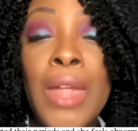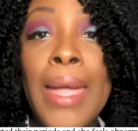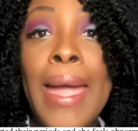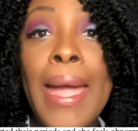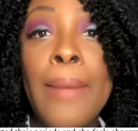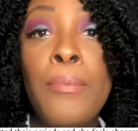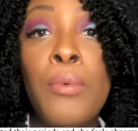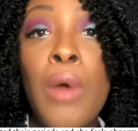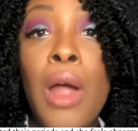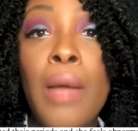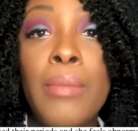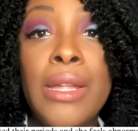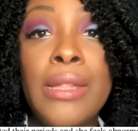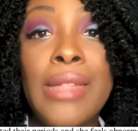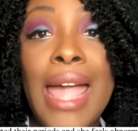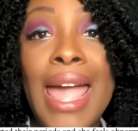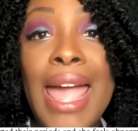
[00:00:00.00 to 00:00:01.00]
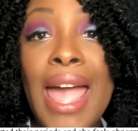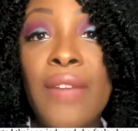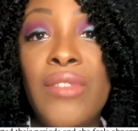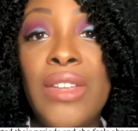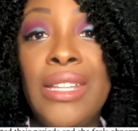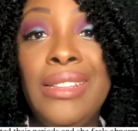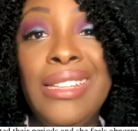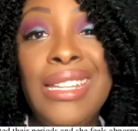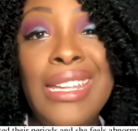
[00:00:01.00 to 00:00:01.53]
I promise I have
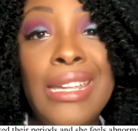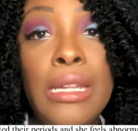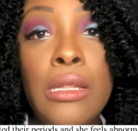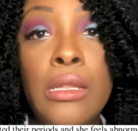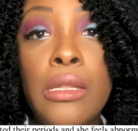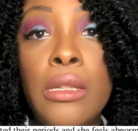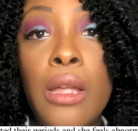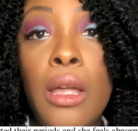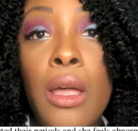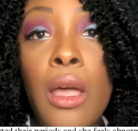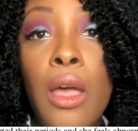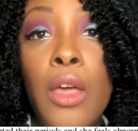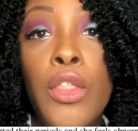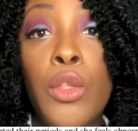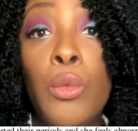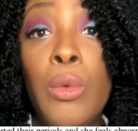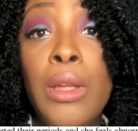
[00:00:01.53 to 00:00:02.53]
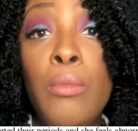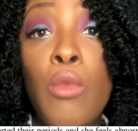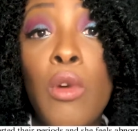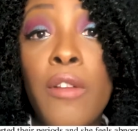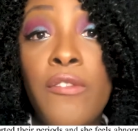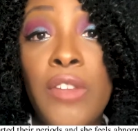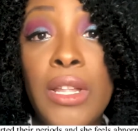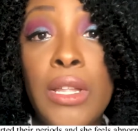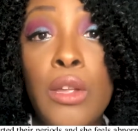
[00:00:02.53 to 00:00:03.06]
at least three more
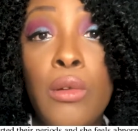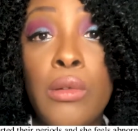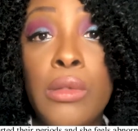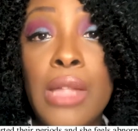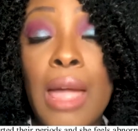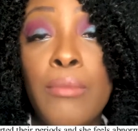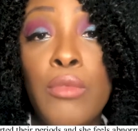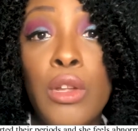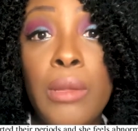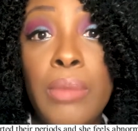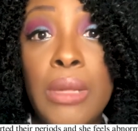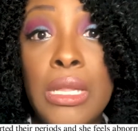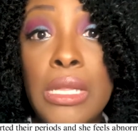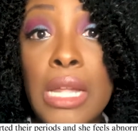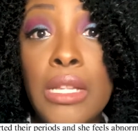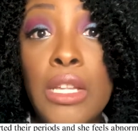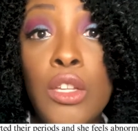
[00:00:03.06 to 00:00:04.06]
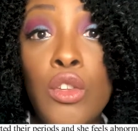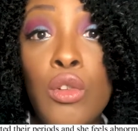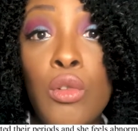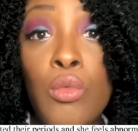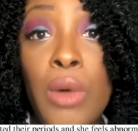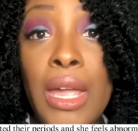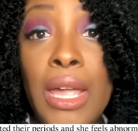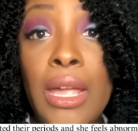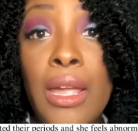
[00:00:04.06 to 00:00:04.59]
videos I'm going to be sending your
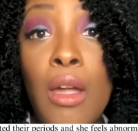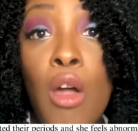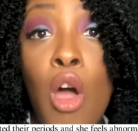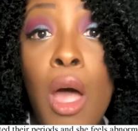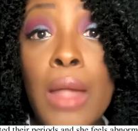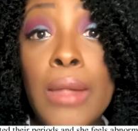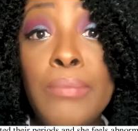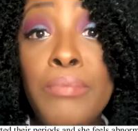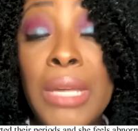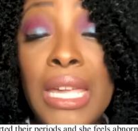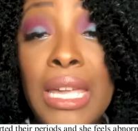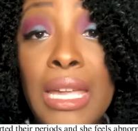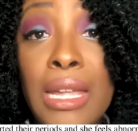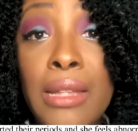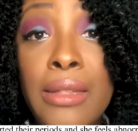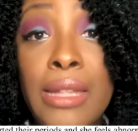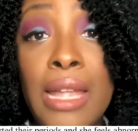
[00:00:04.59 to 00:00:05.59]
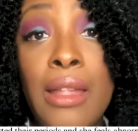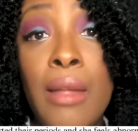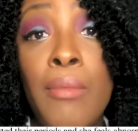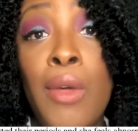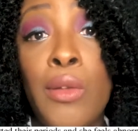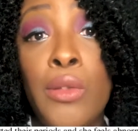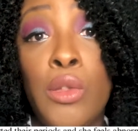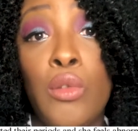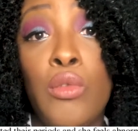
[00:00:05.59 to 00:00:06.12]
way on peds and I'm
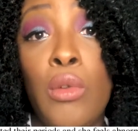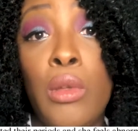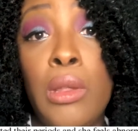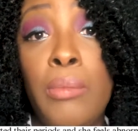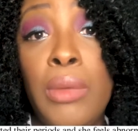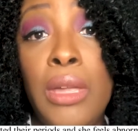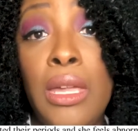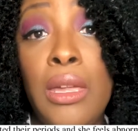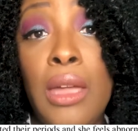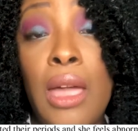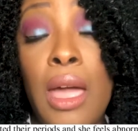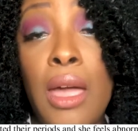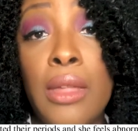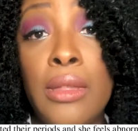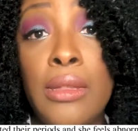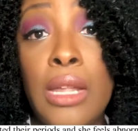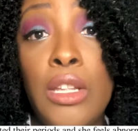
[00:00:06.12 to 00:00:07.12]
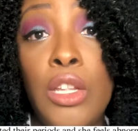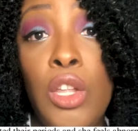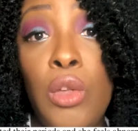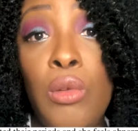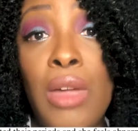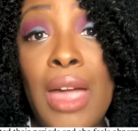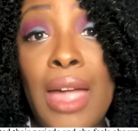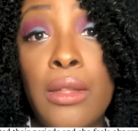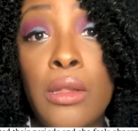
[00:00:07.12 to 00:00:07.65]
also going to be uh, sending you
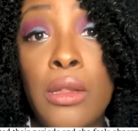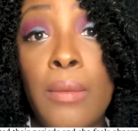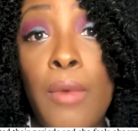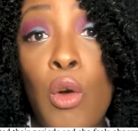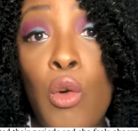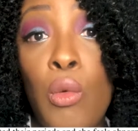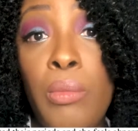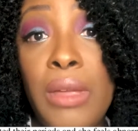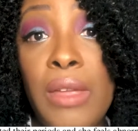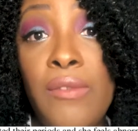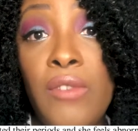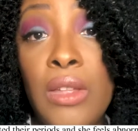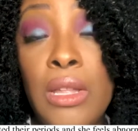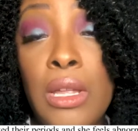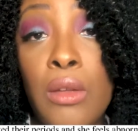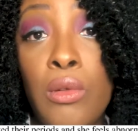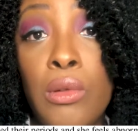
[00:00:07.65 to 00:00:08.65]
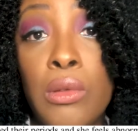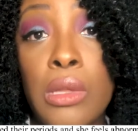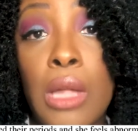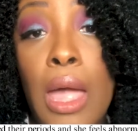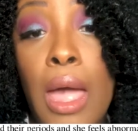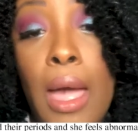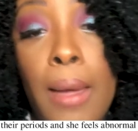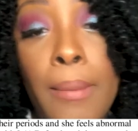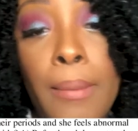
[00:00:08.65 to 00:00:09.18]
guys some OB videos,
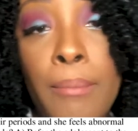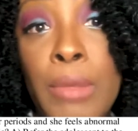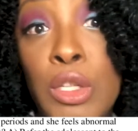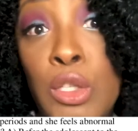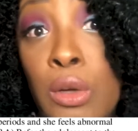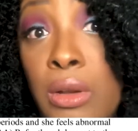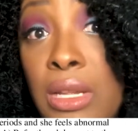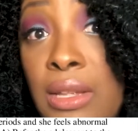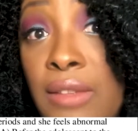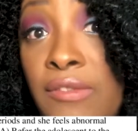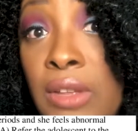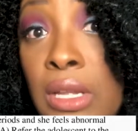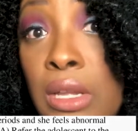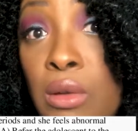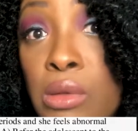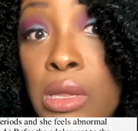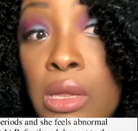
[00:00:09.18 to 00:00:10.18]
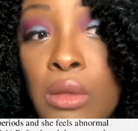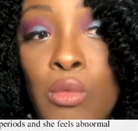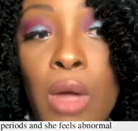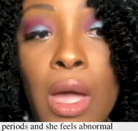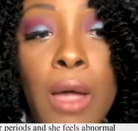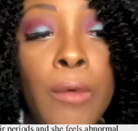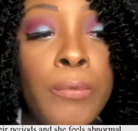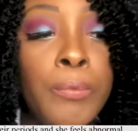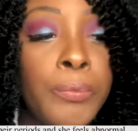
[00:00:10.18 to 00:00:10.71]
um, maternity videos as
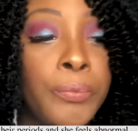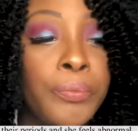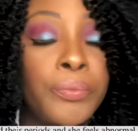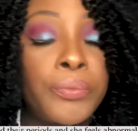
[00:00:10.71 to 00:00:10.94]
well.